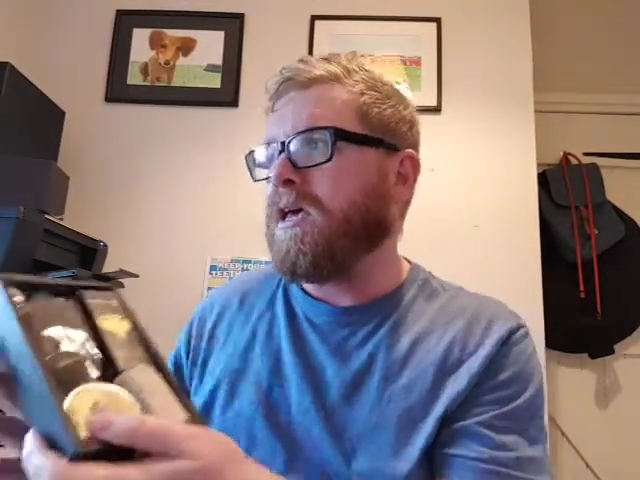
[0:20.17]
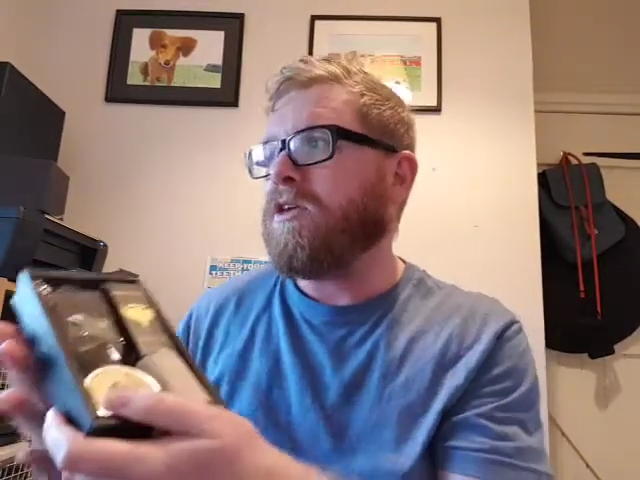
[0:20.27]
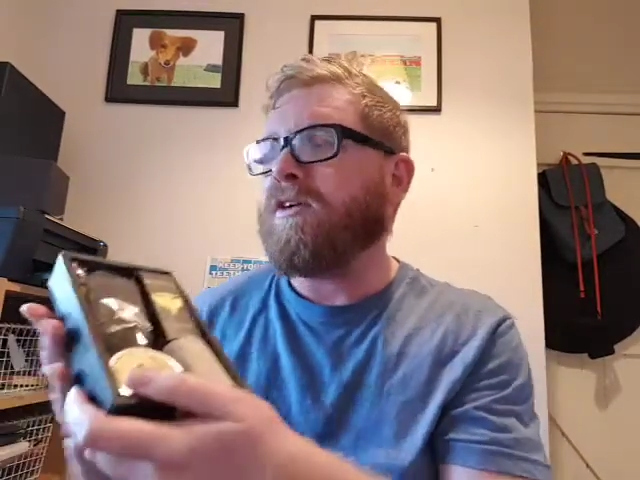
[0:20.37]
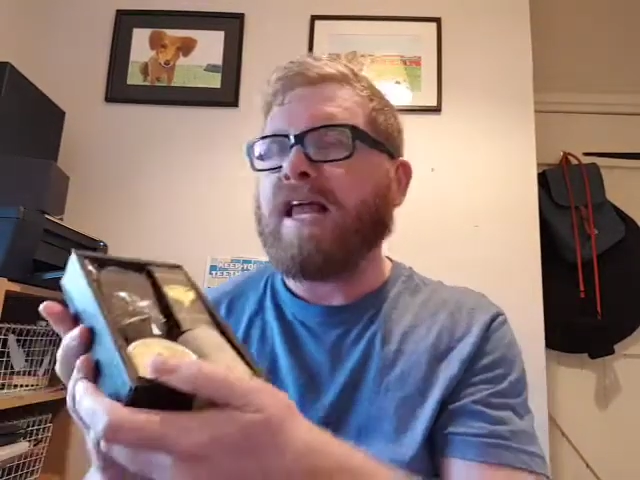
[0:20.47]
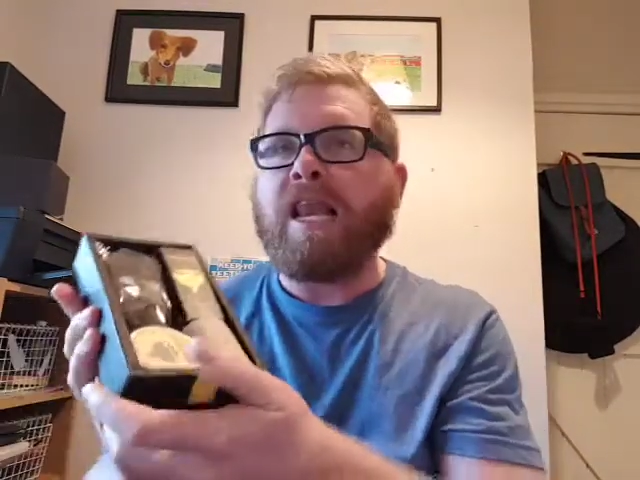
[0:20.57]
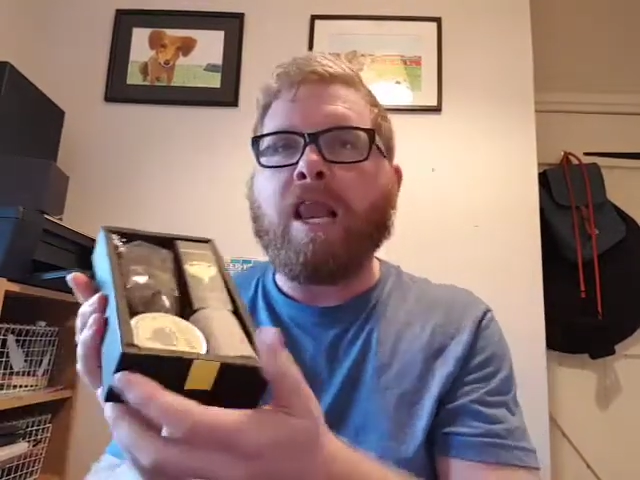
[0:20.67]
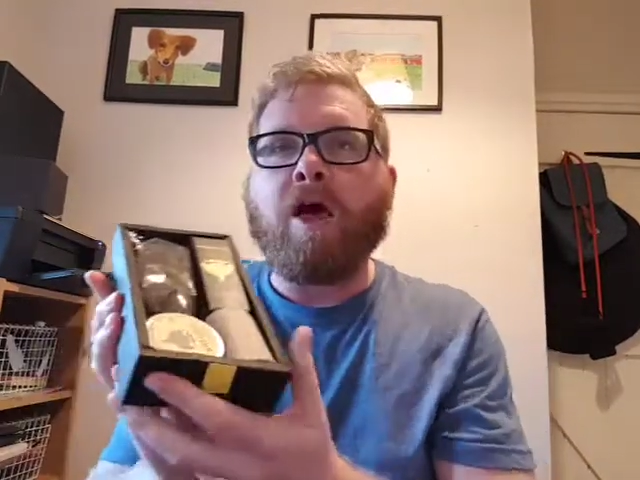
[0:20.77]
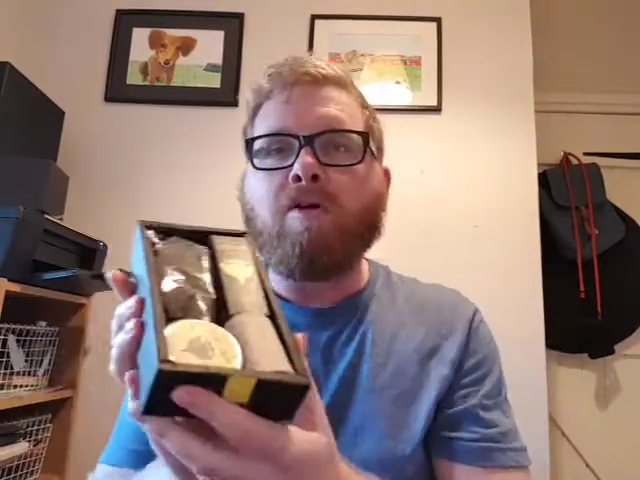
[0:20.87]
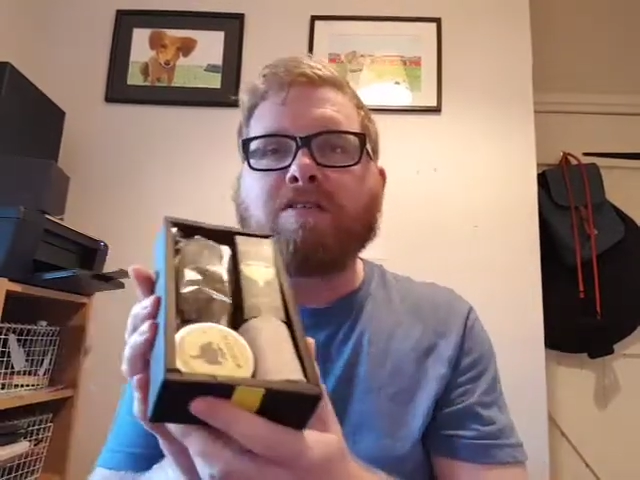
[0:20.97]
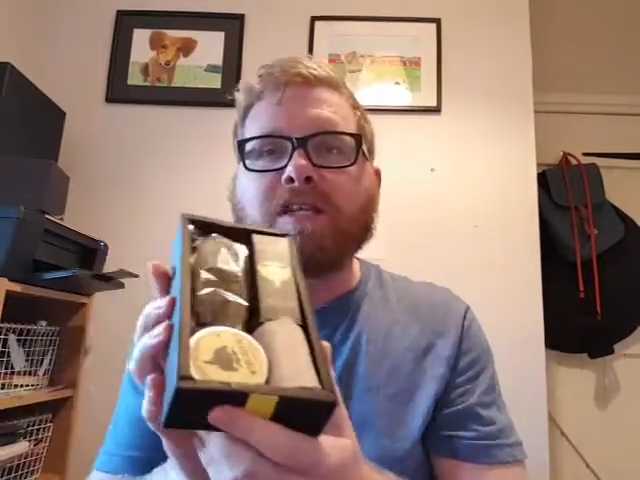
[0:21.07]
You get
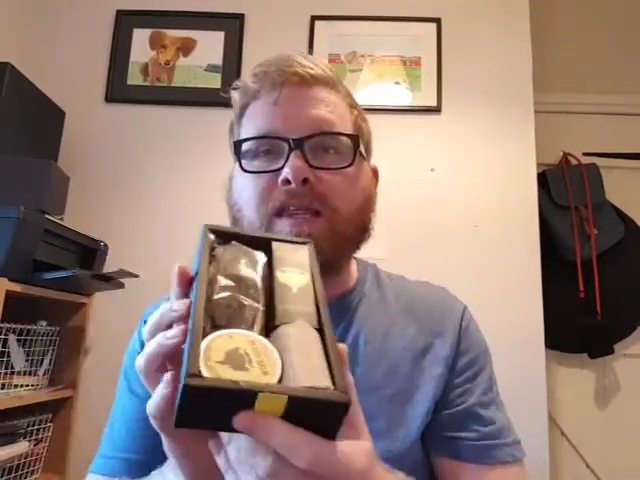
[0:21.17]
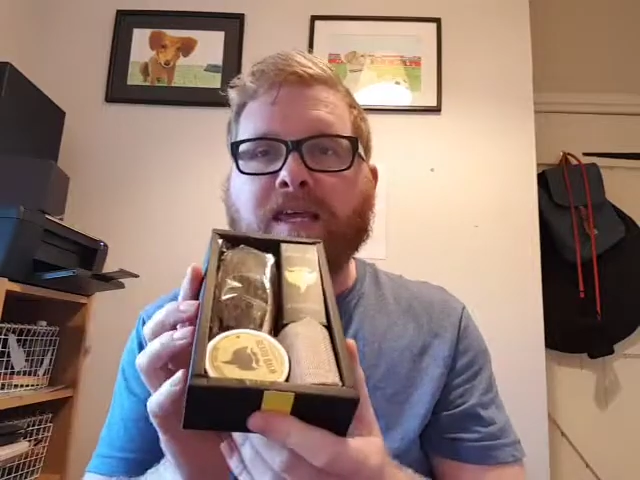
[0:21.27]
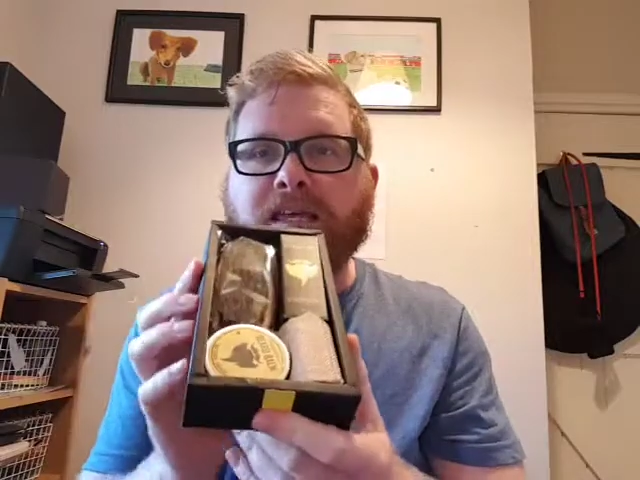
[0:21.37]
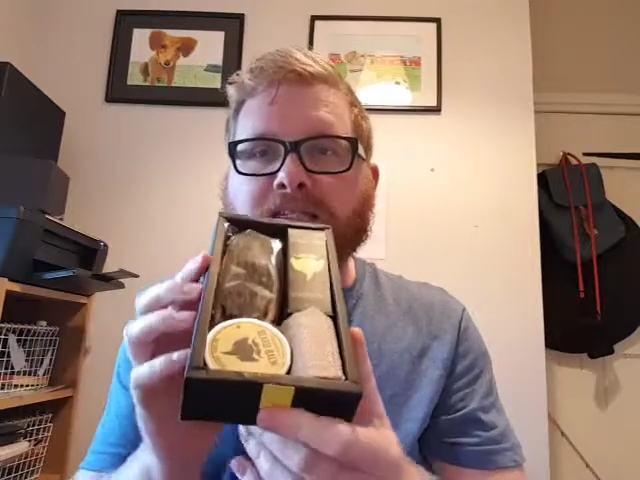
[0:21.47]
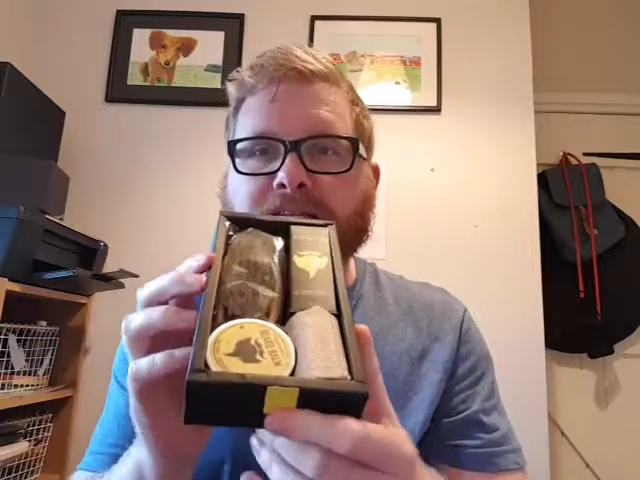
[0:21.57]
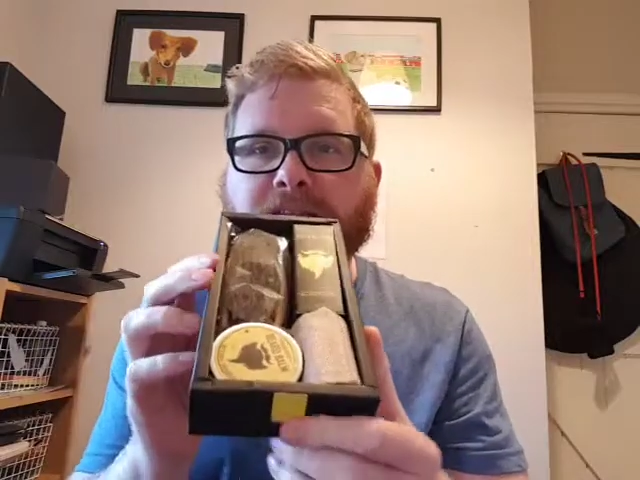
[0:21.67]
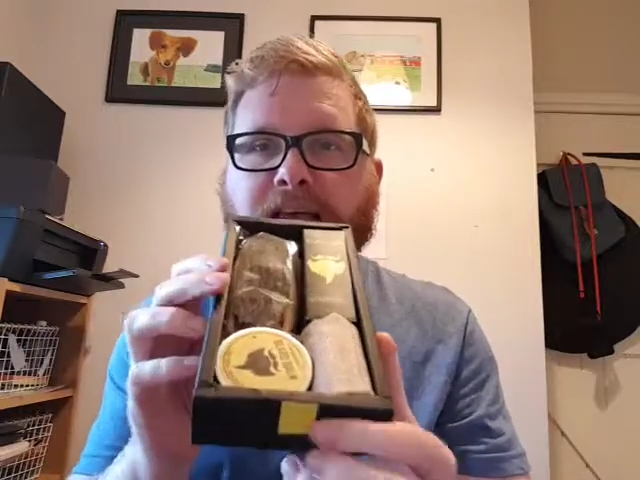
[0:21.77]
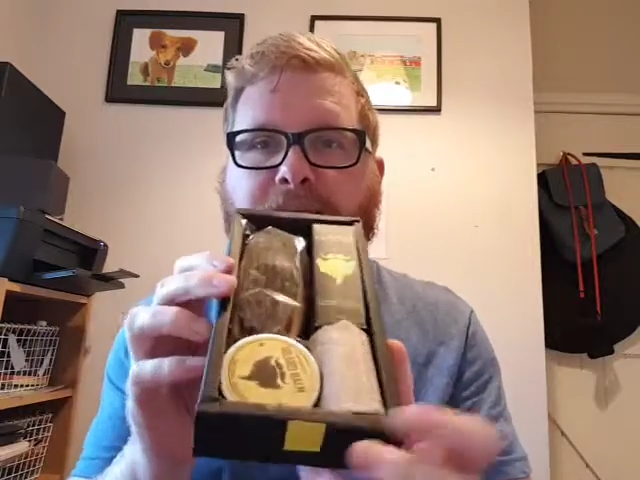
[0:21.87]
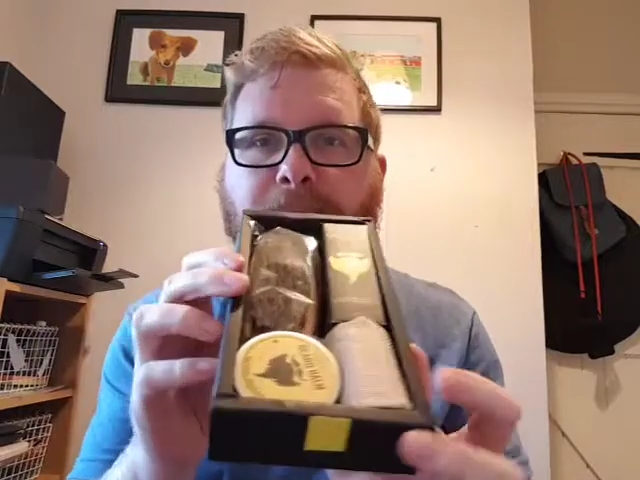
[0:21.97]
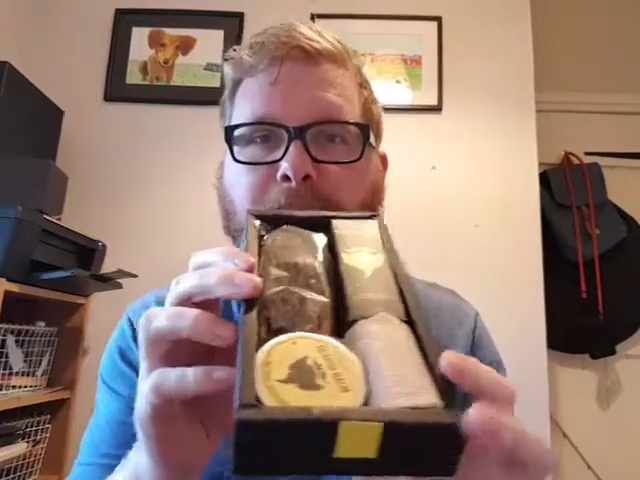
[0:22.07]
loads of things in
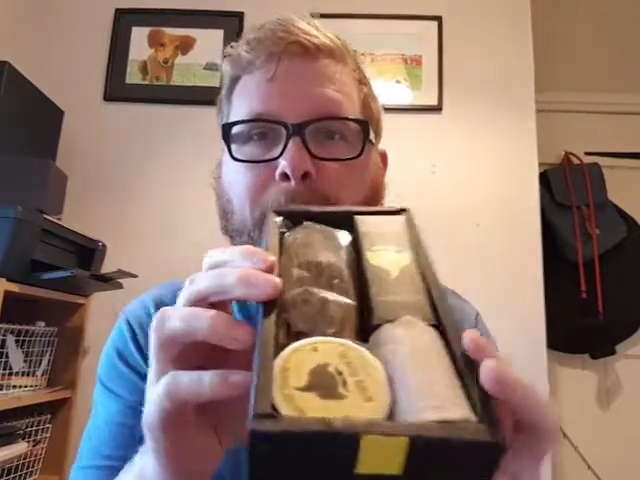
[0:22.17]
there.